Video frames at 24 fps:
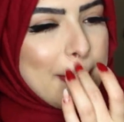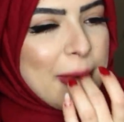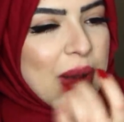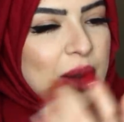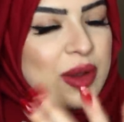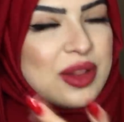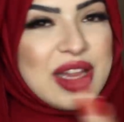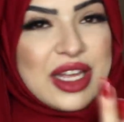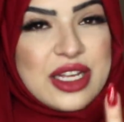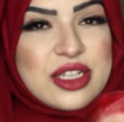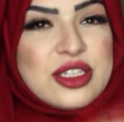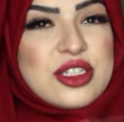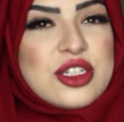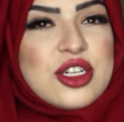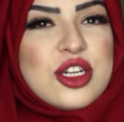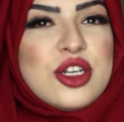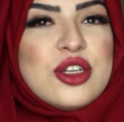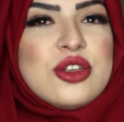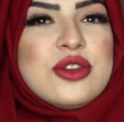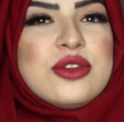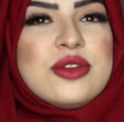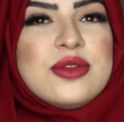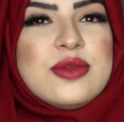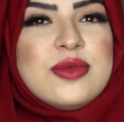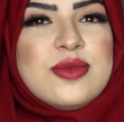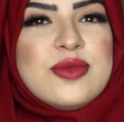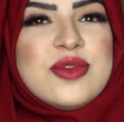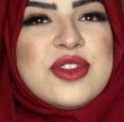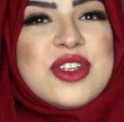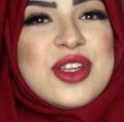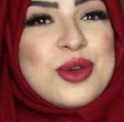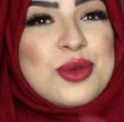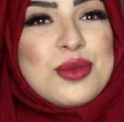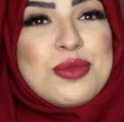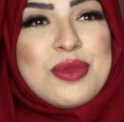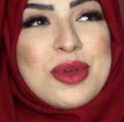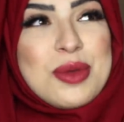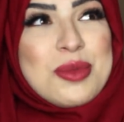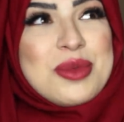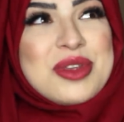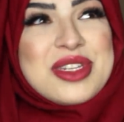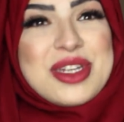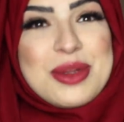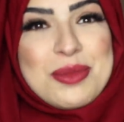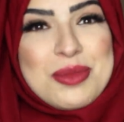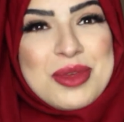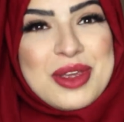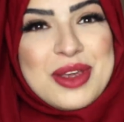I'd like to know. So
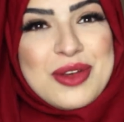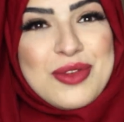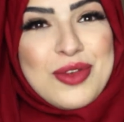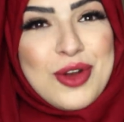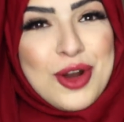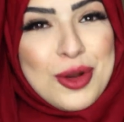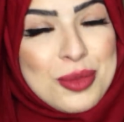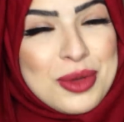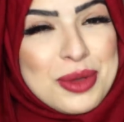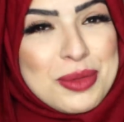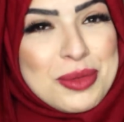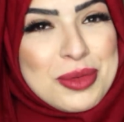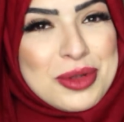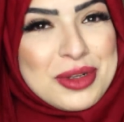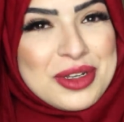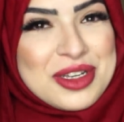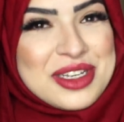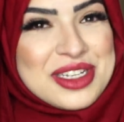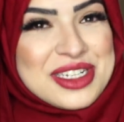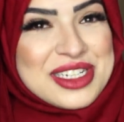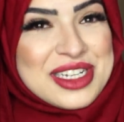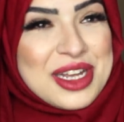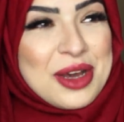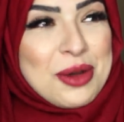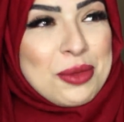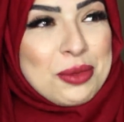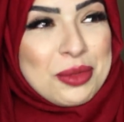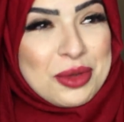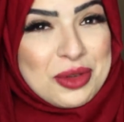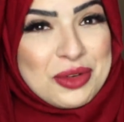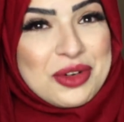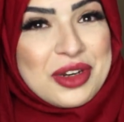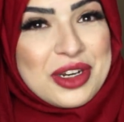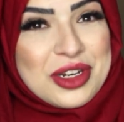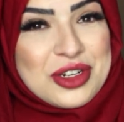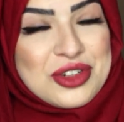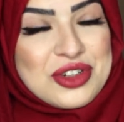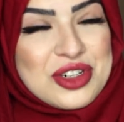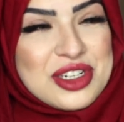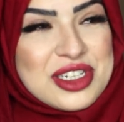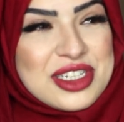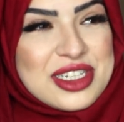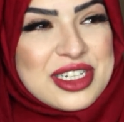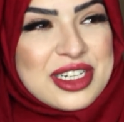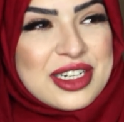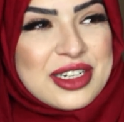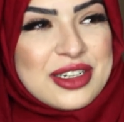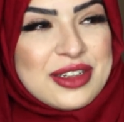maybe send me a follow-up email, because that would be really
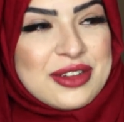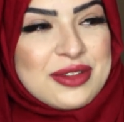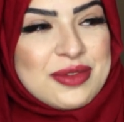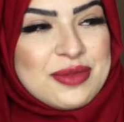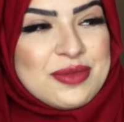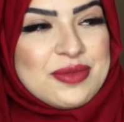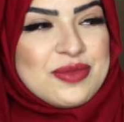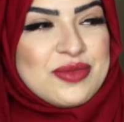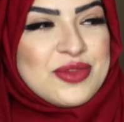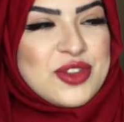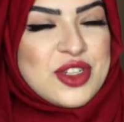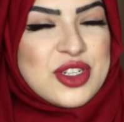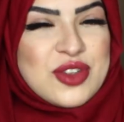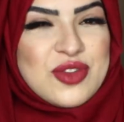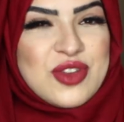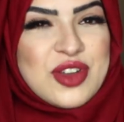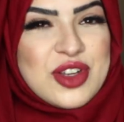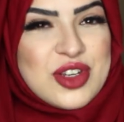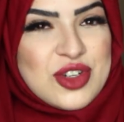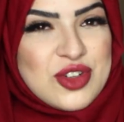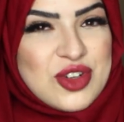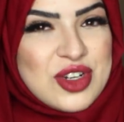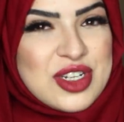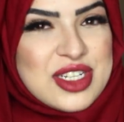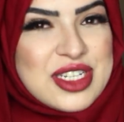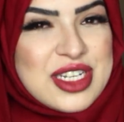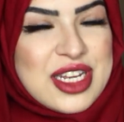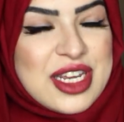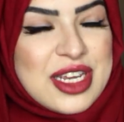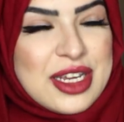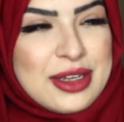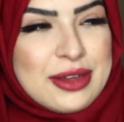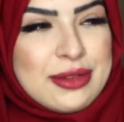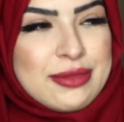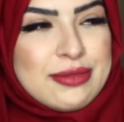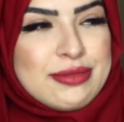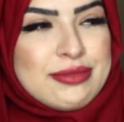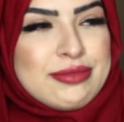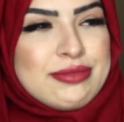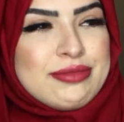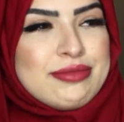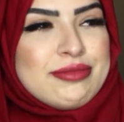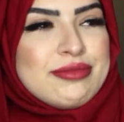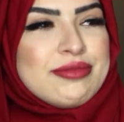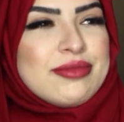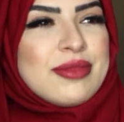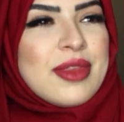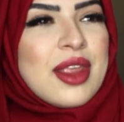interesting, just for interest's sake.
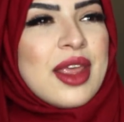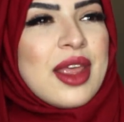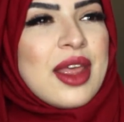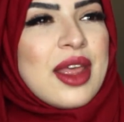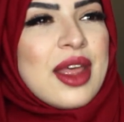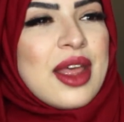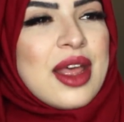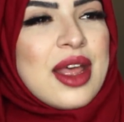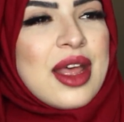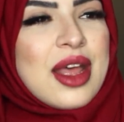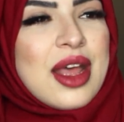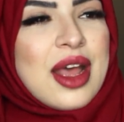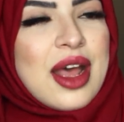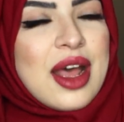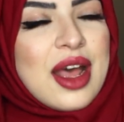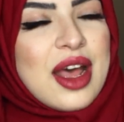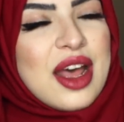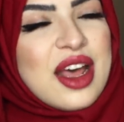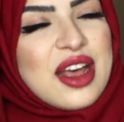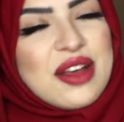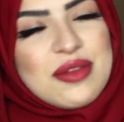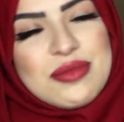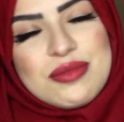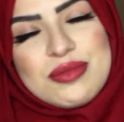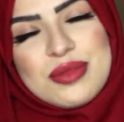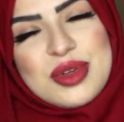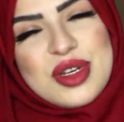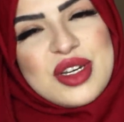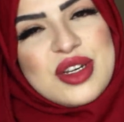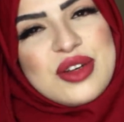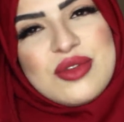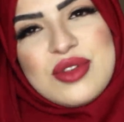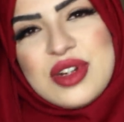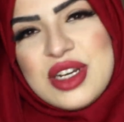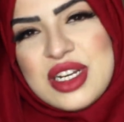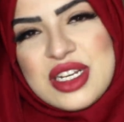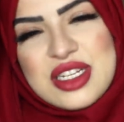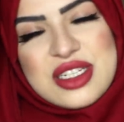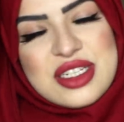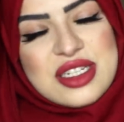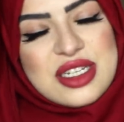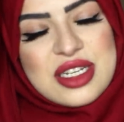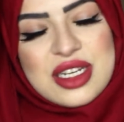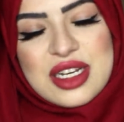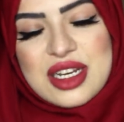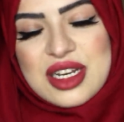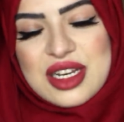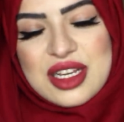But
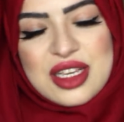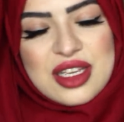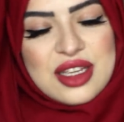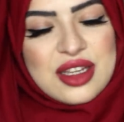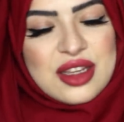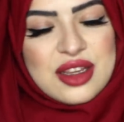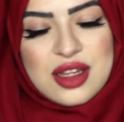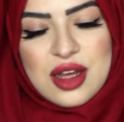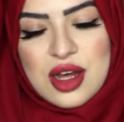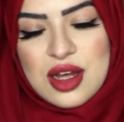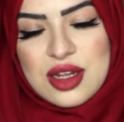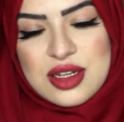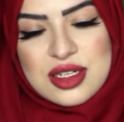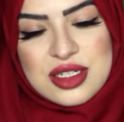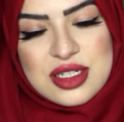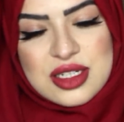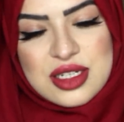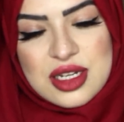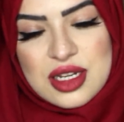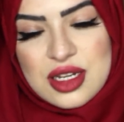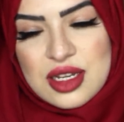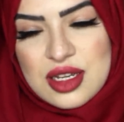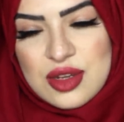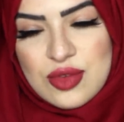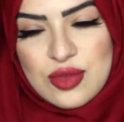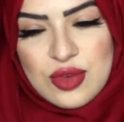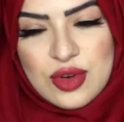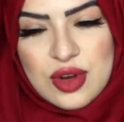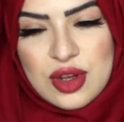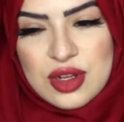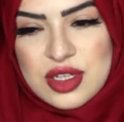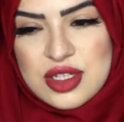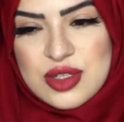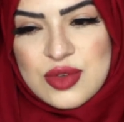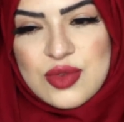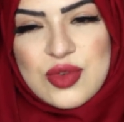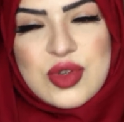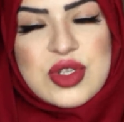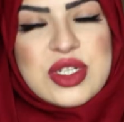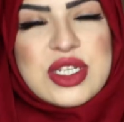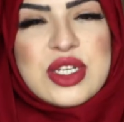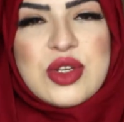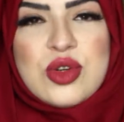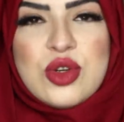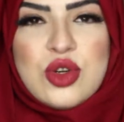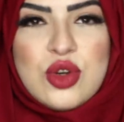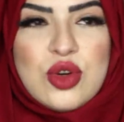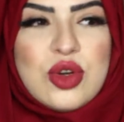realistically, the answer, regardless of
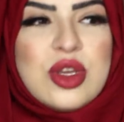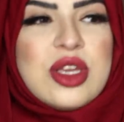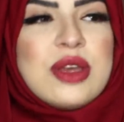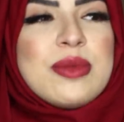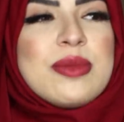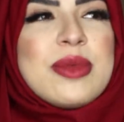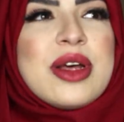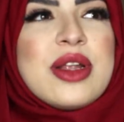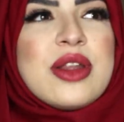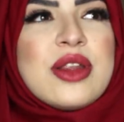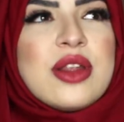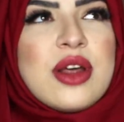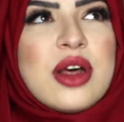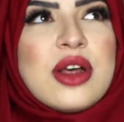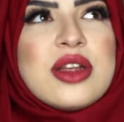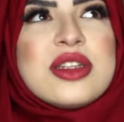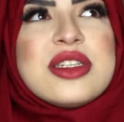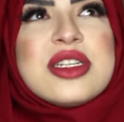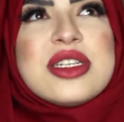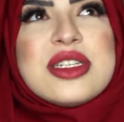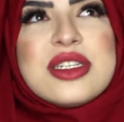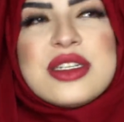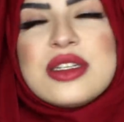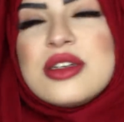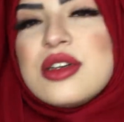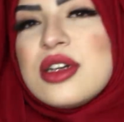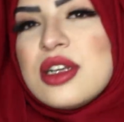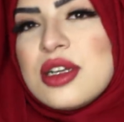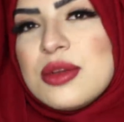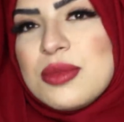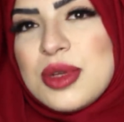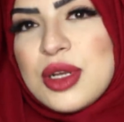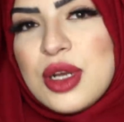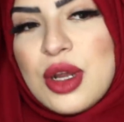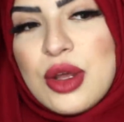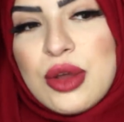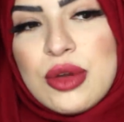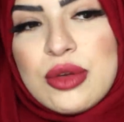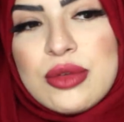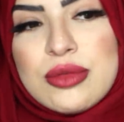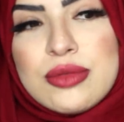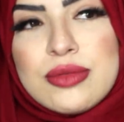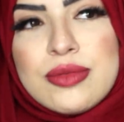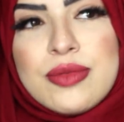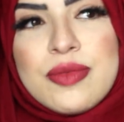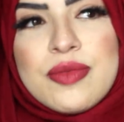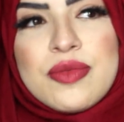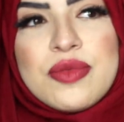what's in your email, the answer is still going to be no.
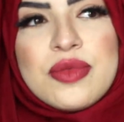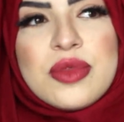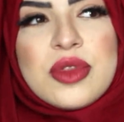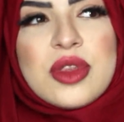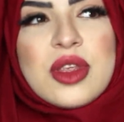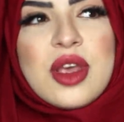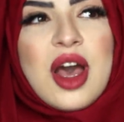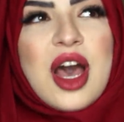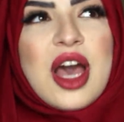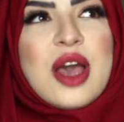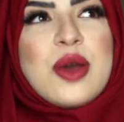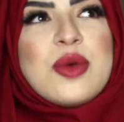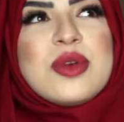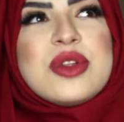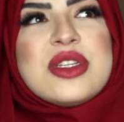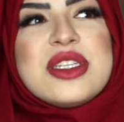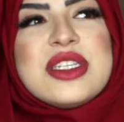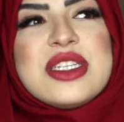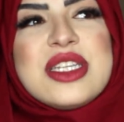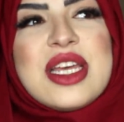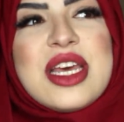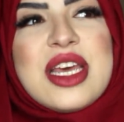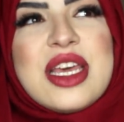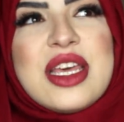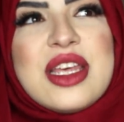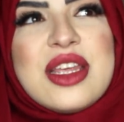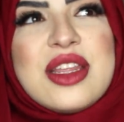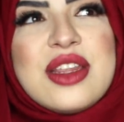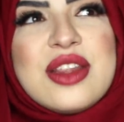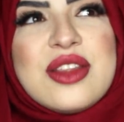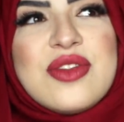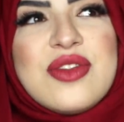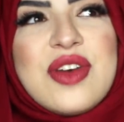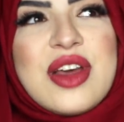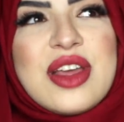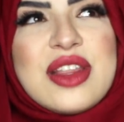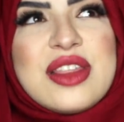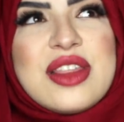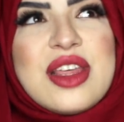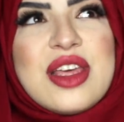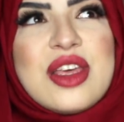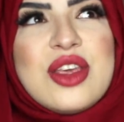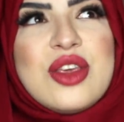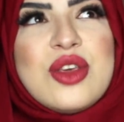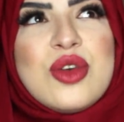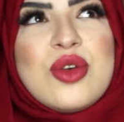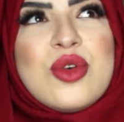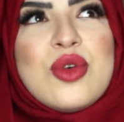I would say the fact
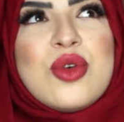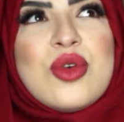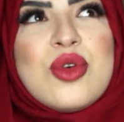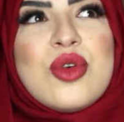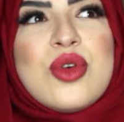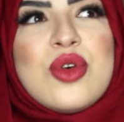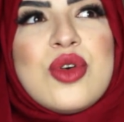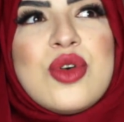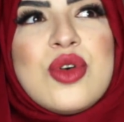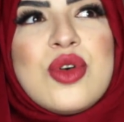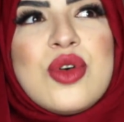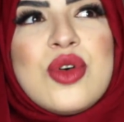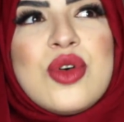that you